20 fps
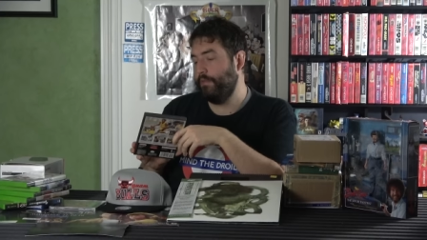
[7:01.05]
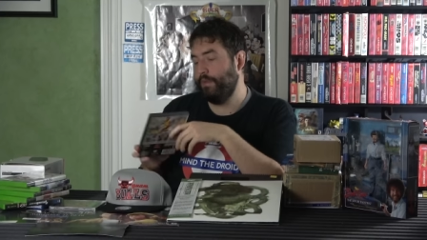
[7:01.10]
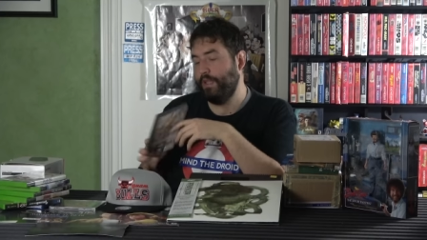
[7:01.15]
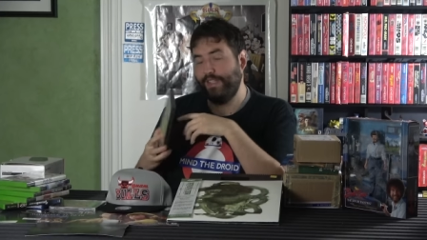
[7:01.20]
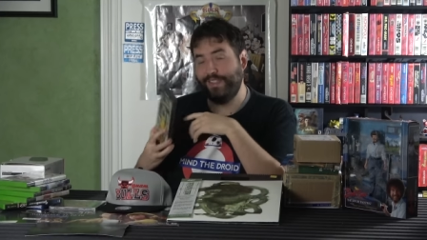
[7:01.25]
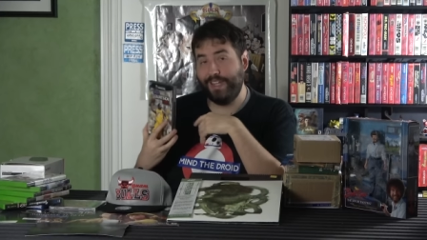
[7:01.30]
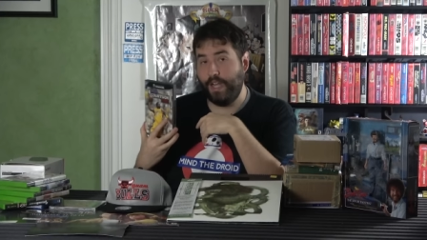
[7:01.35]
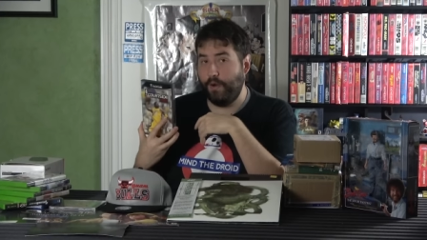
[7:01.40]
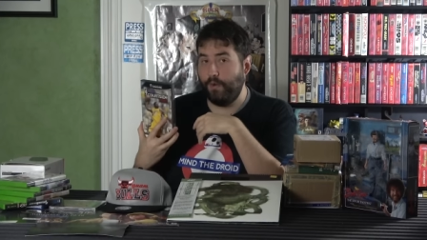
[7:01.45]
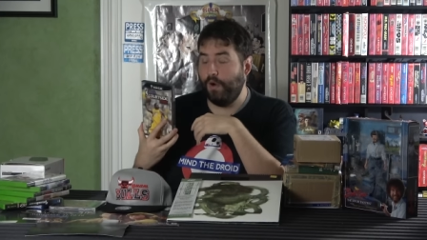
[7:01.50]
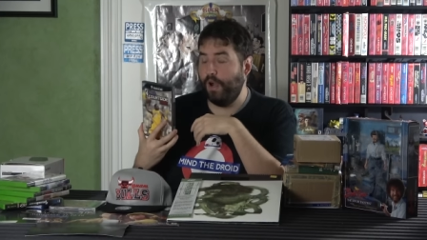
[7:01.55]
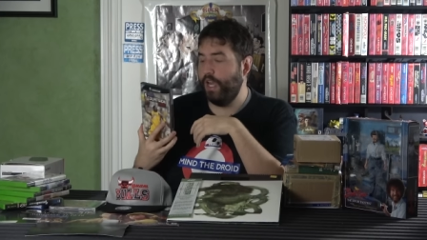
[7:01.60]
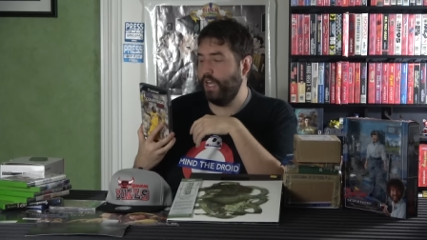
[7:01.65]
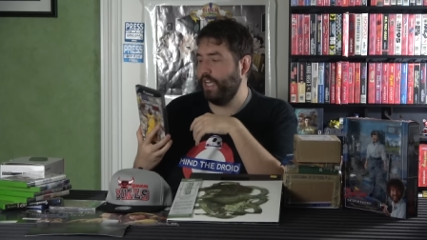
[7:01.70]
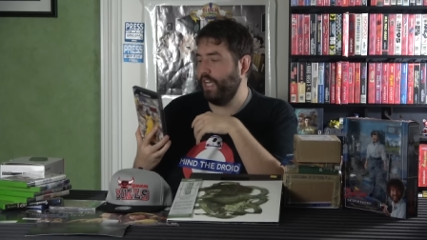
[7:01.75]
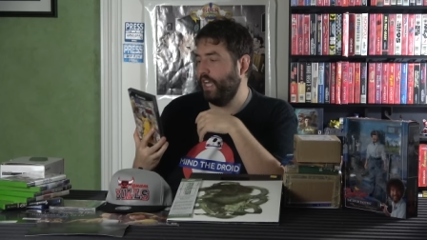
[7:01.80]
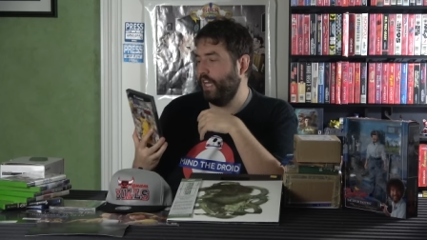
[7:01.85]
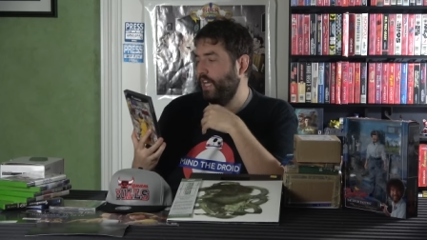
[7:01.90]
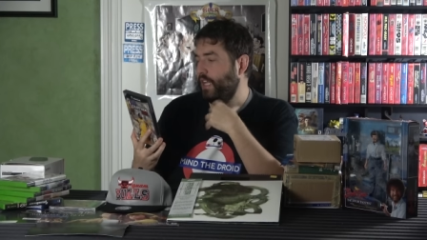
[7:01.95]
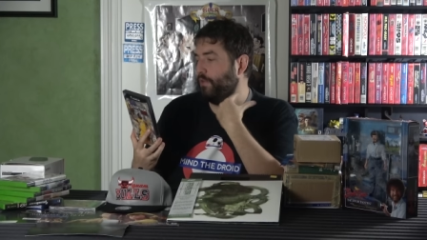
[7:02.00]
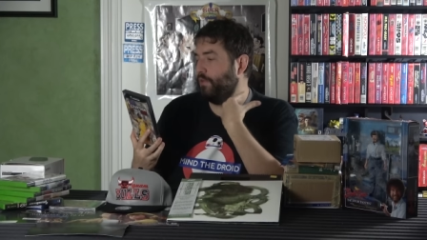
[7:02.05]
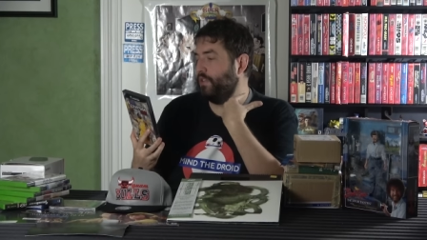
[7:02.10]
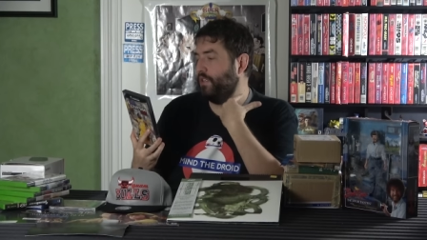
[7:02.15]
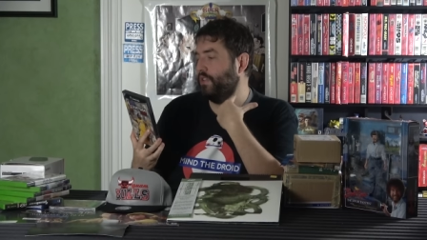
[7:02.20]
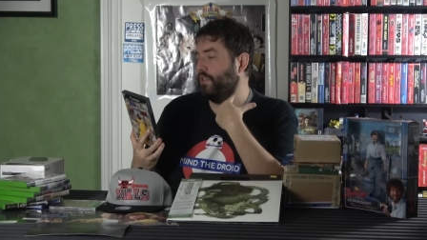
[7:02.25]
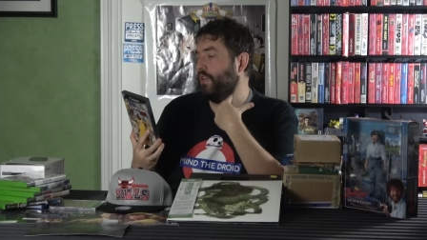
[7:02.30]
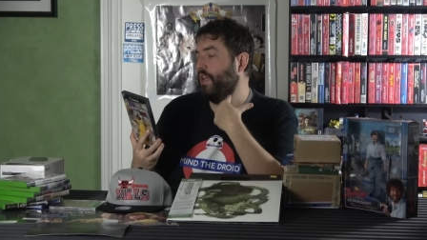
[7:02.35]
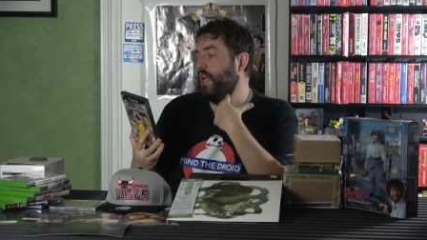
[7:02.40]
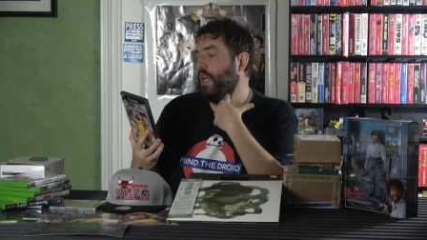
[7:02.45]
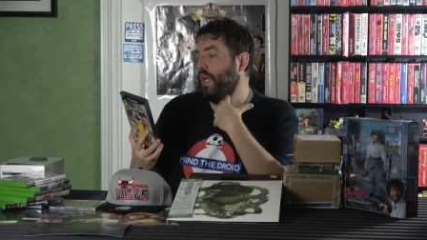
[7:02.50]
but that's not why I got it. It was
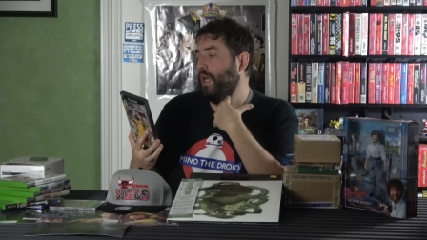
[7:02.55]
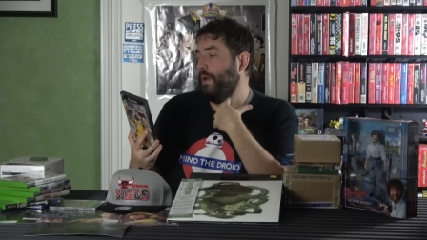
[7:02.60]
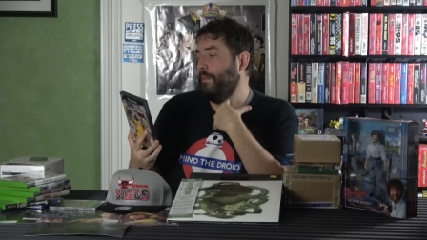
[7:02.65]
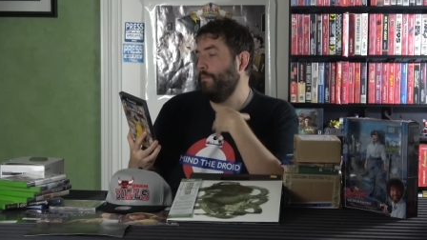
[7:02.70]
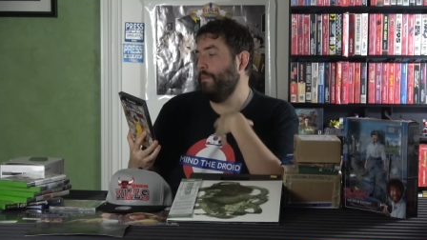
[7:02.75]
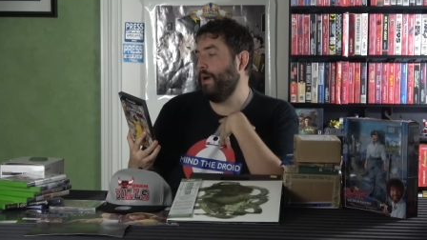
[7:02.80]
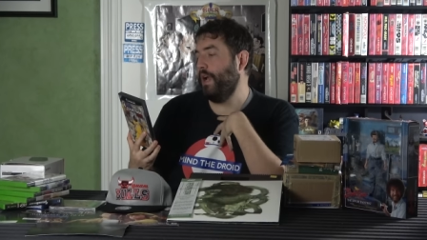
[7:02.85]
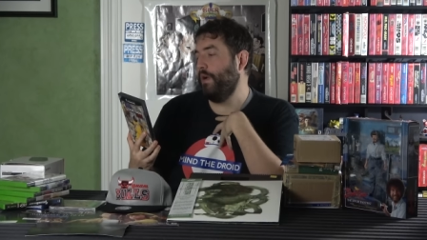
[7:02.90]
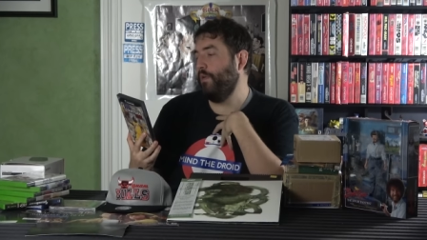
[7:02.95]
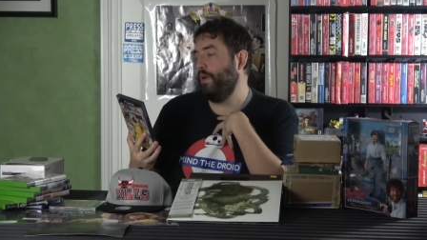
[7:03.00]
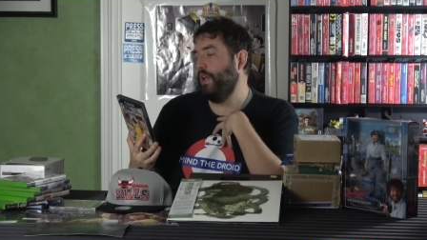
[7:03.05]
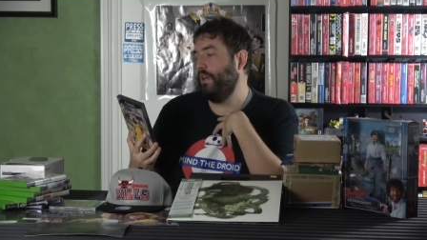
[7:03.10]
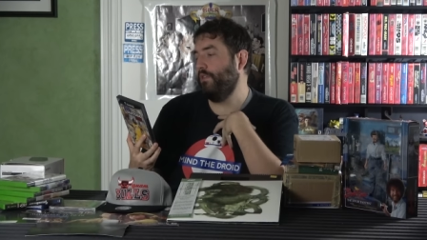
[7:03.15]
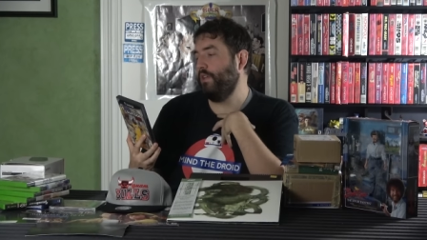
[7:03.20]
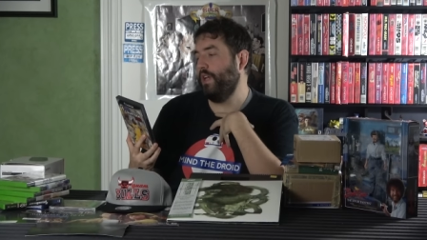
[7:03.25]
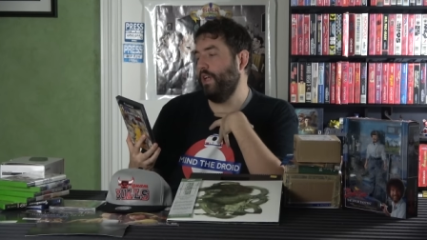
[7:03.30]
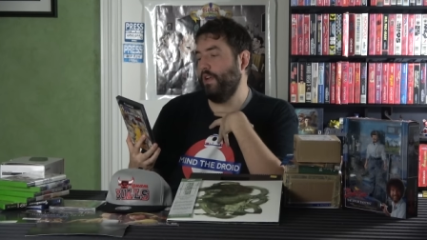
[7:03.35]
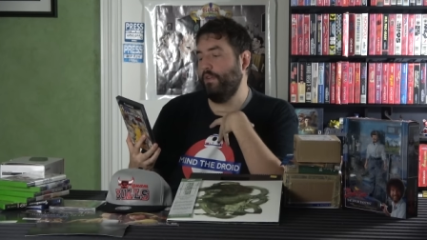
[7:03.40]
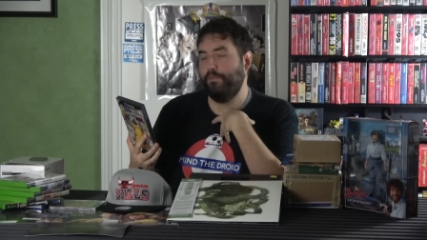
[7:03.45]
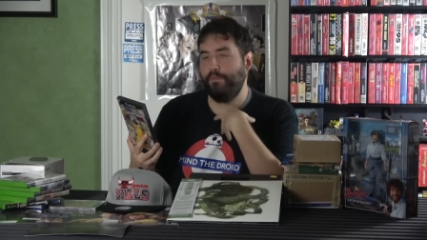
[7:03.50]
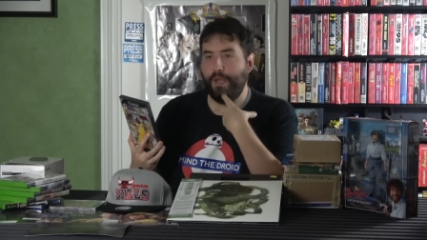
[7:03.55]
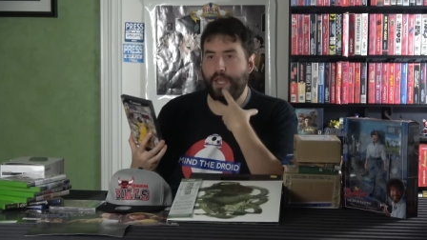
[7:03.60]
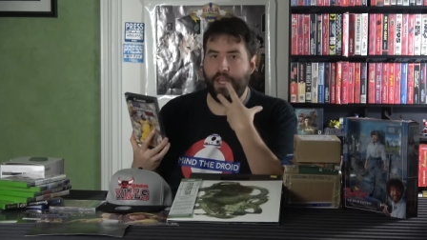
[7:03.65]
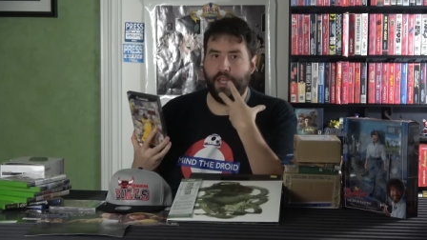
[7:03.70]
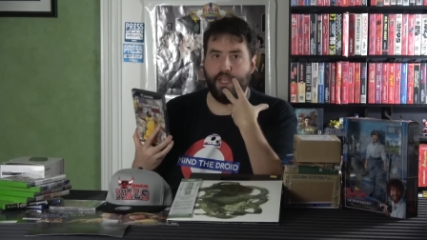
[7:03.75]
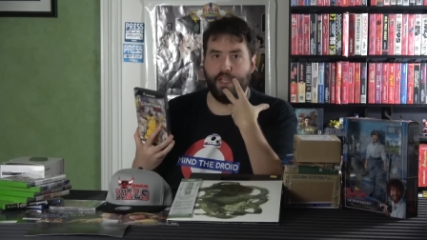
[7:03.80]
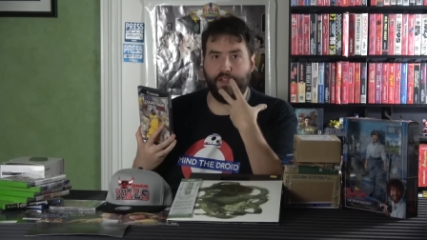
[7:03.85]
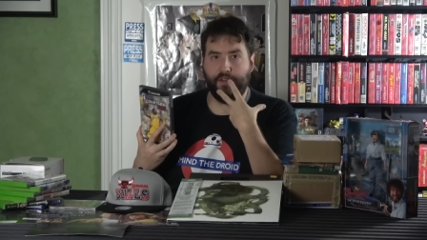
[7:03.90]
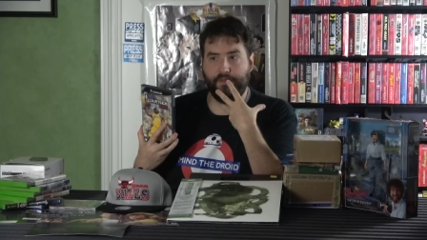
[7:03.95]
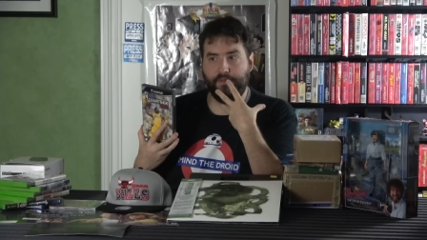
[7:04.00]
just my way of kind of
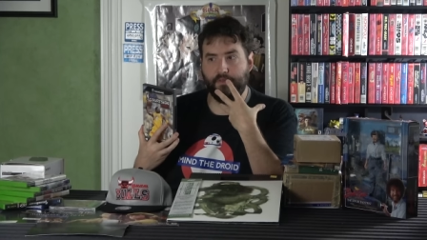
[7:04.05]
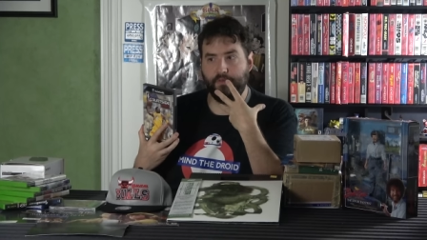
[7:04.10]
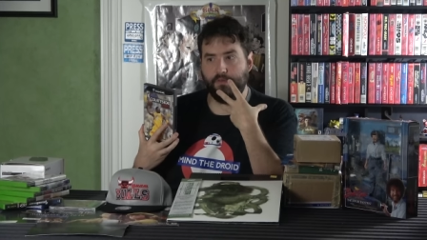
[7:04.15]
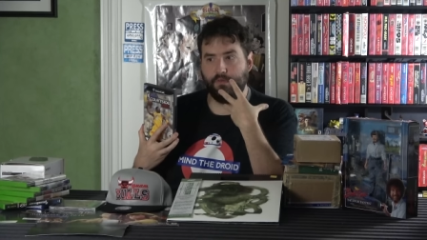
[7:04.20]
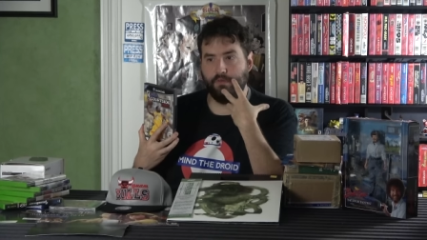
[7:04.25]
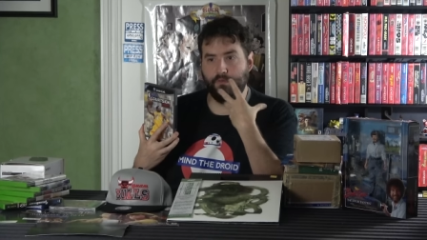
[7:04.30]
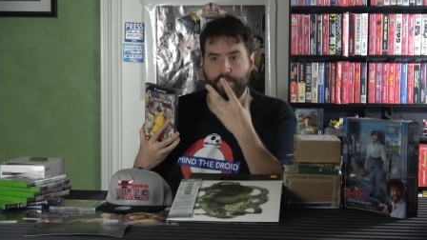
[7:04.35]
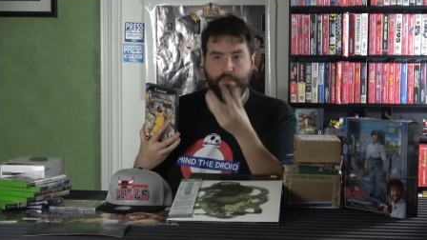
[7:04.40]
paying